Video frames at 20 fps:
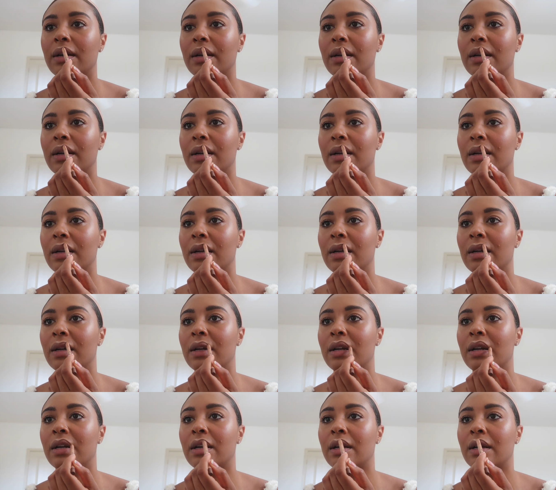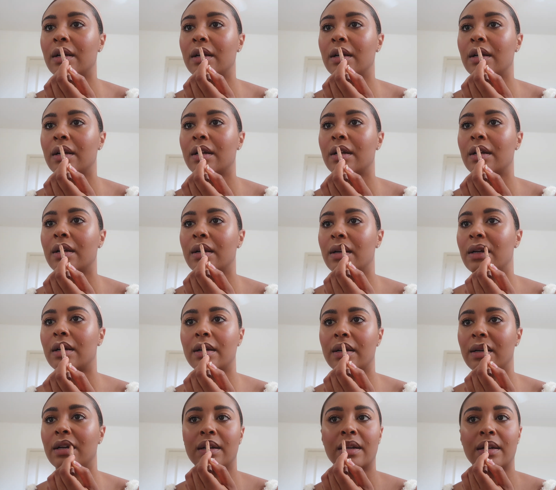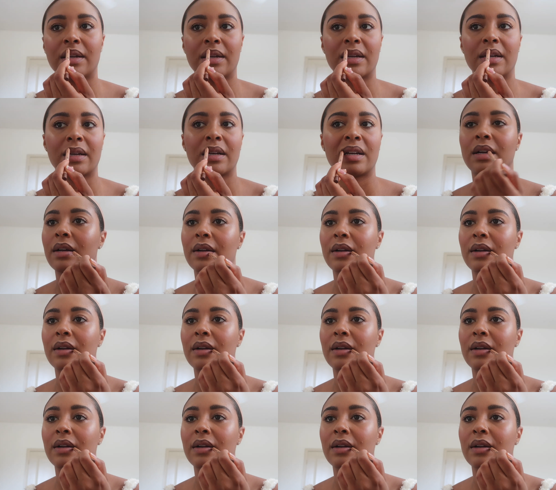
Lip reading: No one is speaking in this clip.